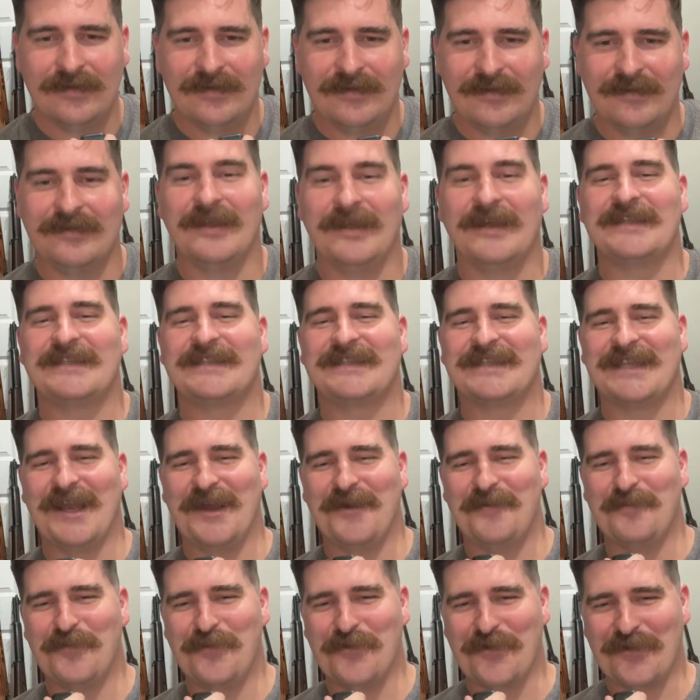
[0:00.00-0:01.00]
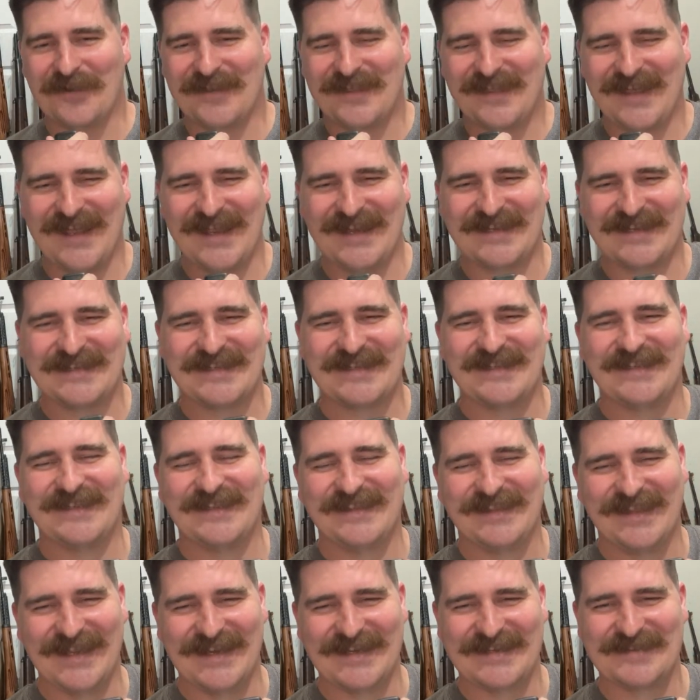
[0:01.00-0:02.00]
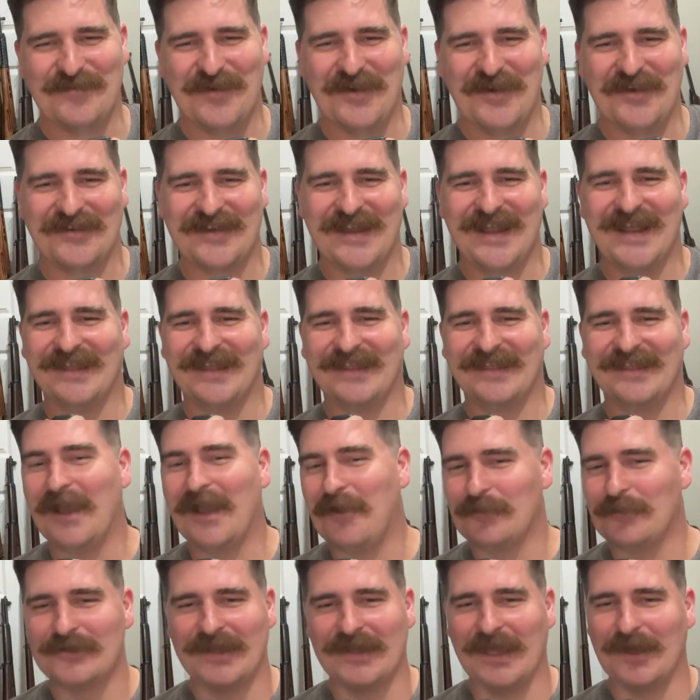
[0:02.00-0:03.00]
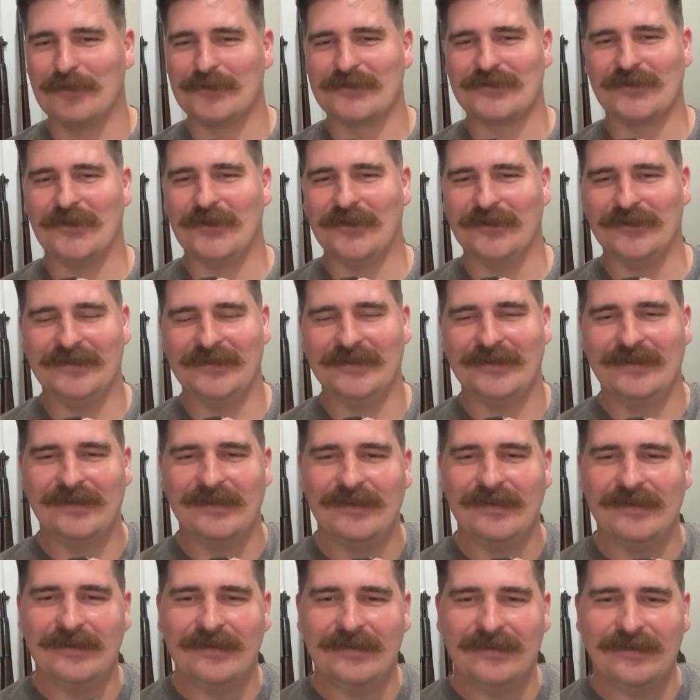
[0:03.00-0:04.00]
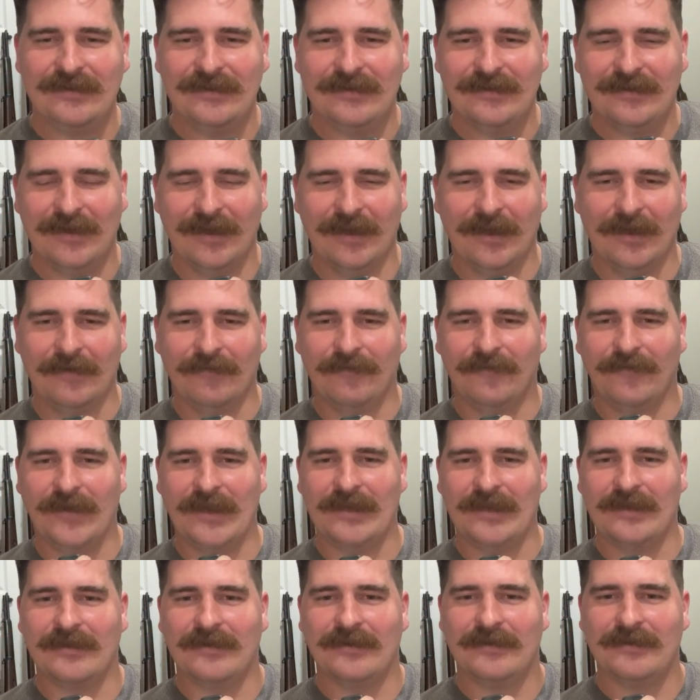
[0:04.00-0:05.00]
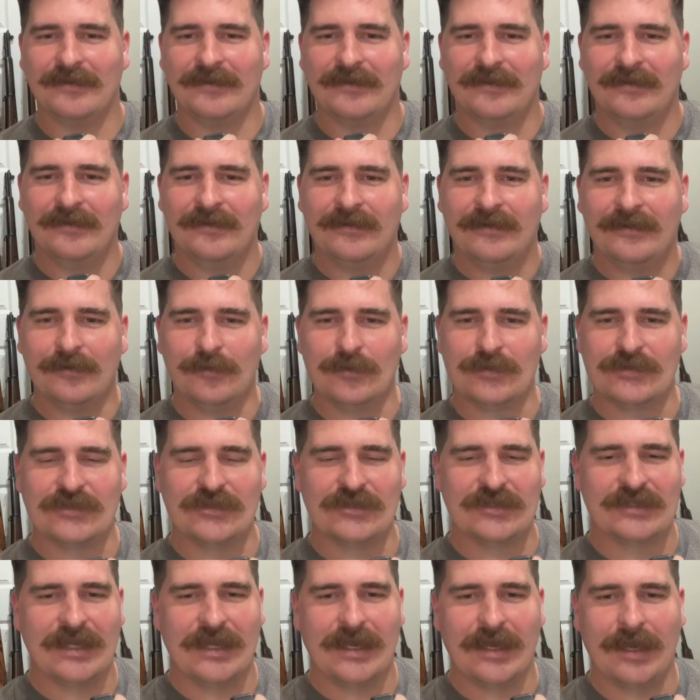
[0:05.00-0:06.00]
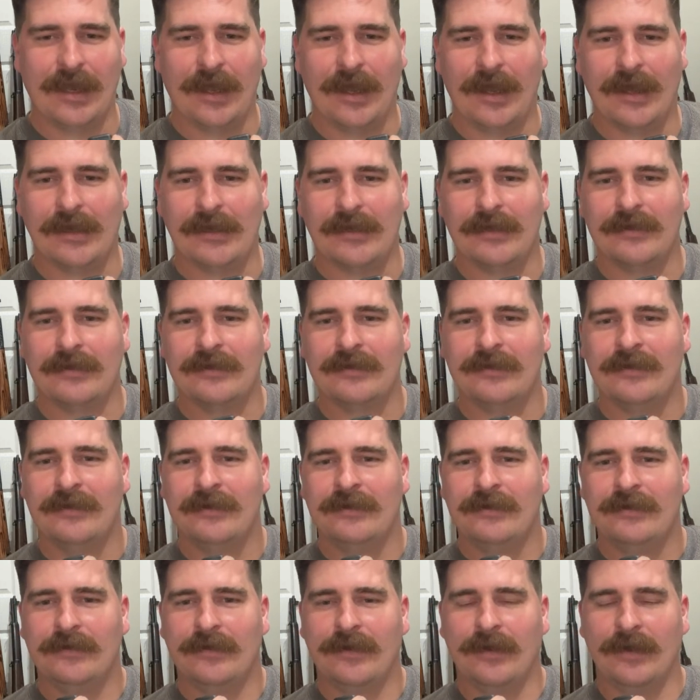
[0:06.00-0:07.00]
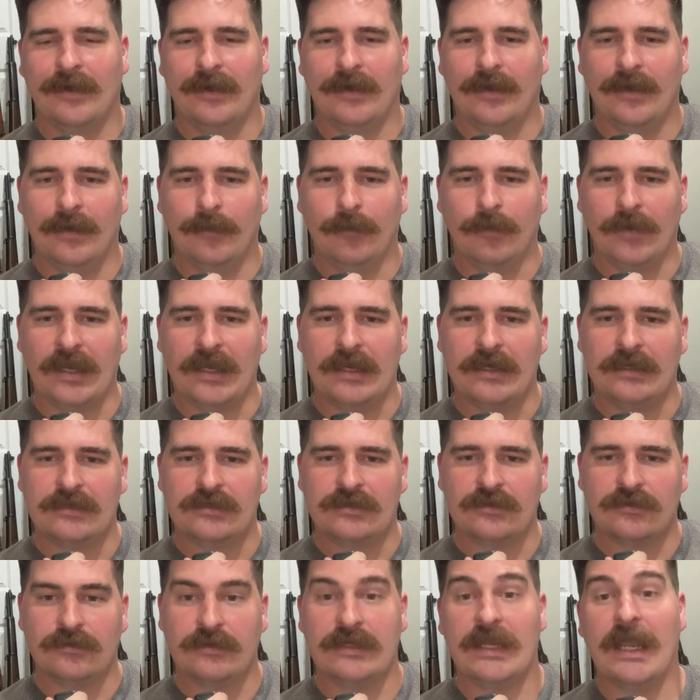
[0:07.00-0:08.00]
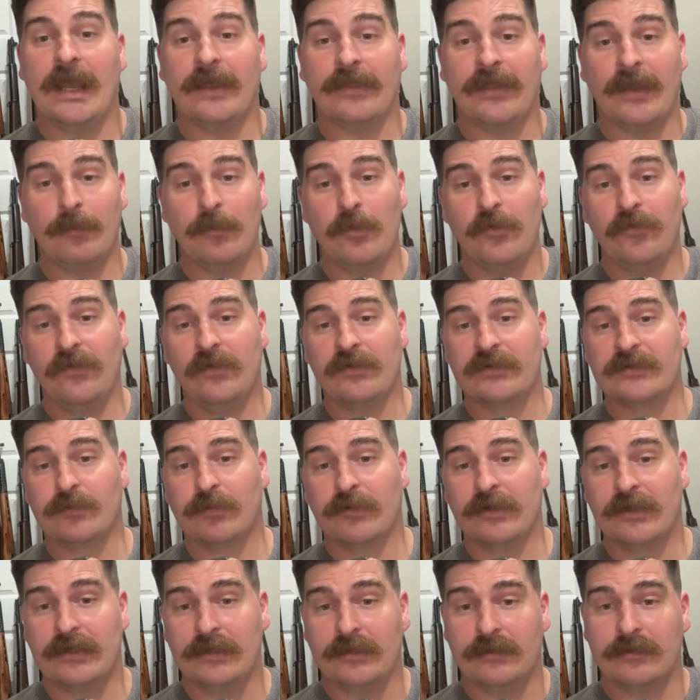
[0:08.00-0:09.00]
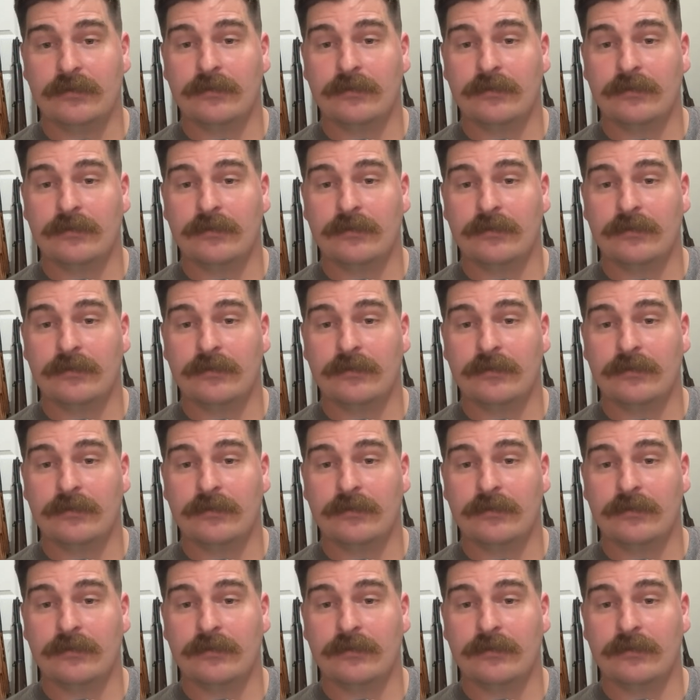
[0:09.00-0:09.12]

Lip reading: Nice soundboard. Thanks, Mong. Yeah, that was all fake. It was just AI. Angel, yeah, that movie was pretty